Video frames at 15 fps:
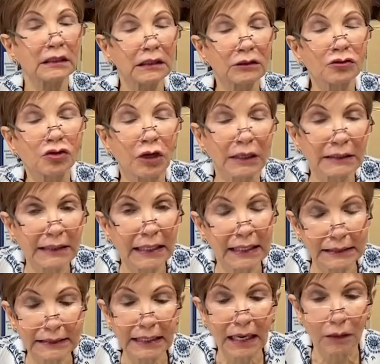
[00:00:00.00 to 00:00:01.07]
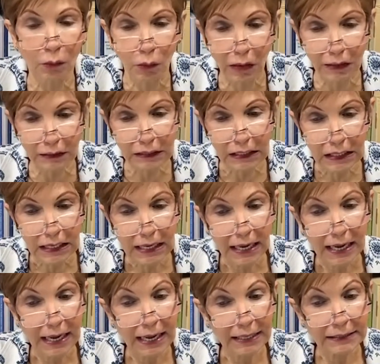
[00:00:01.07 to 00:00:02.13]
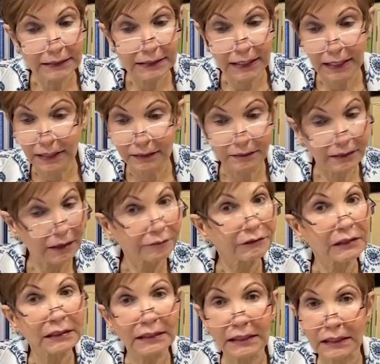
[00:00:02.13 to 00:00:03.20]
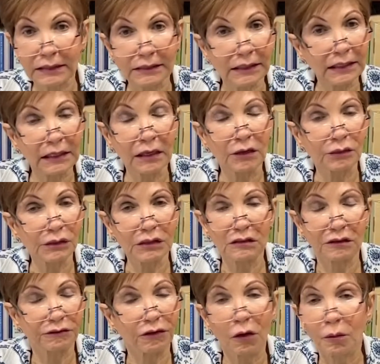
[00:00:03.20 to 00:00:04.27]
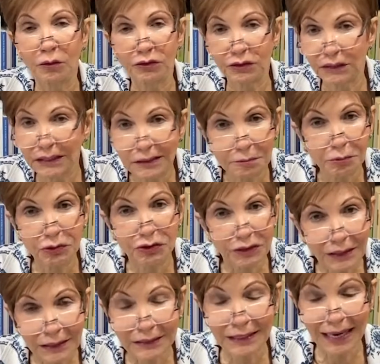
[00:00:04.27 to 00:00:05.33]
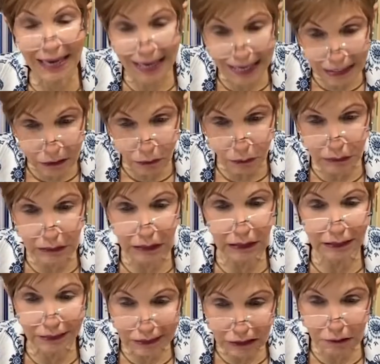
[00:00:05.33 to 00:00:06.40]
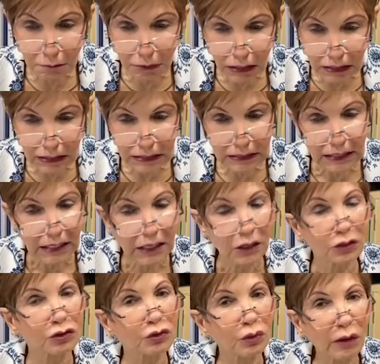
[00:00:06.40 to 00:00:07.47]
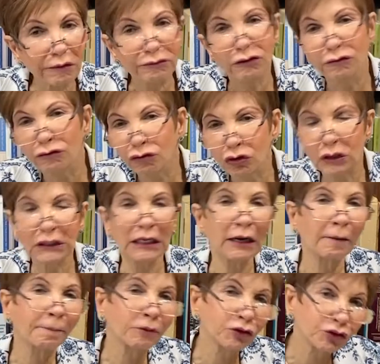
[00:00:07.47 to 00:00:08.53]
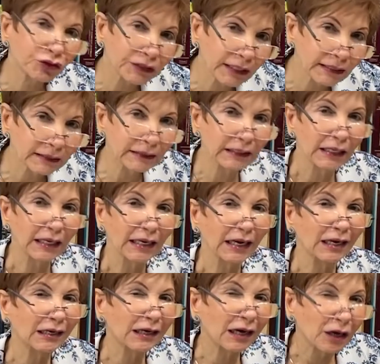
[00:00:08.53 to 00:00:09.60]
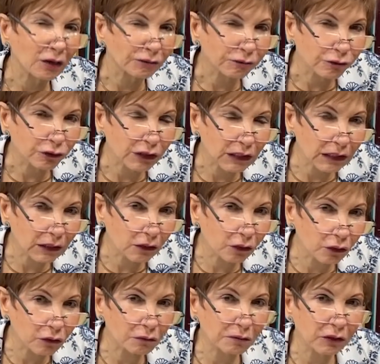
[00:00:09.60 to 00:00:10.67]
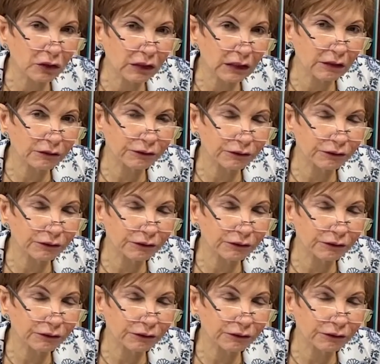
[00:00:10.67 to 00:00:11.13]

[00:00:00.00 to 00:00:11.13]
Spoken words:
China and Taiwan. And definitely it's an increase of almost 6% annually in this market. 12 to 14% are for the automotive